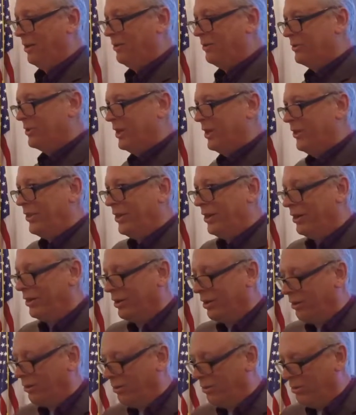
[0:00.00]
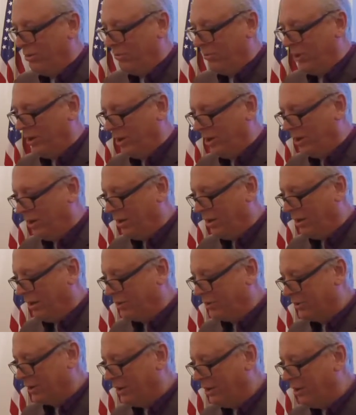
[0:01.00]
sit there and go, wow,
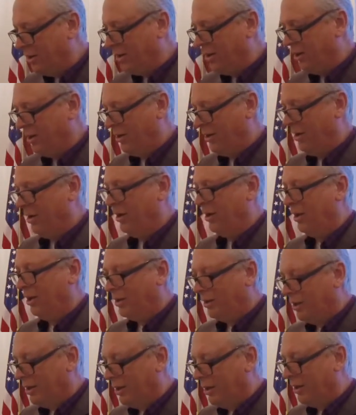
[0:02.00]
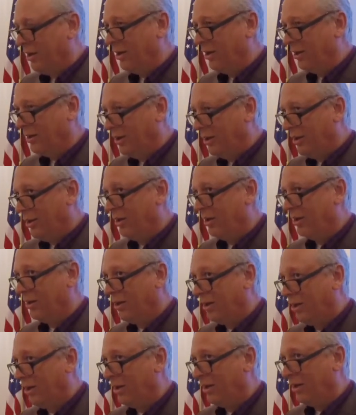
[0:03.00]
la, la, la, la,
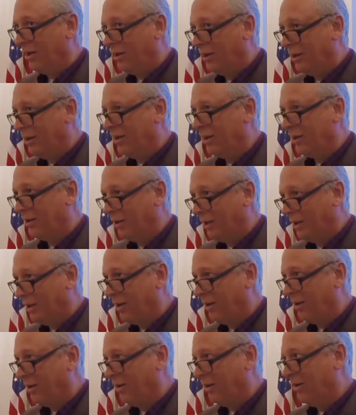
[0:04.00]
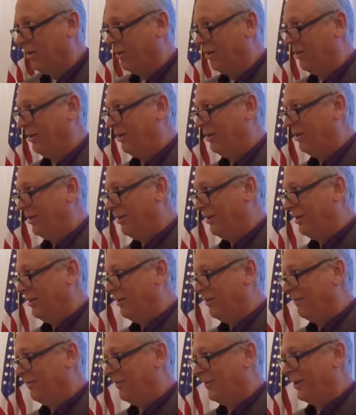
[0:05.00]
la.
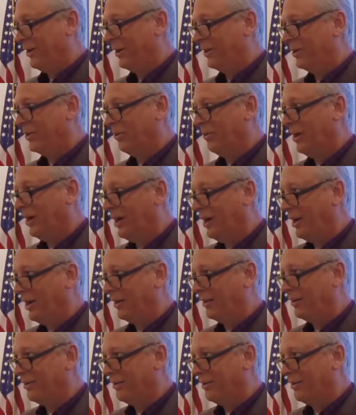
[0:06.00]
very quiet.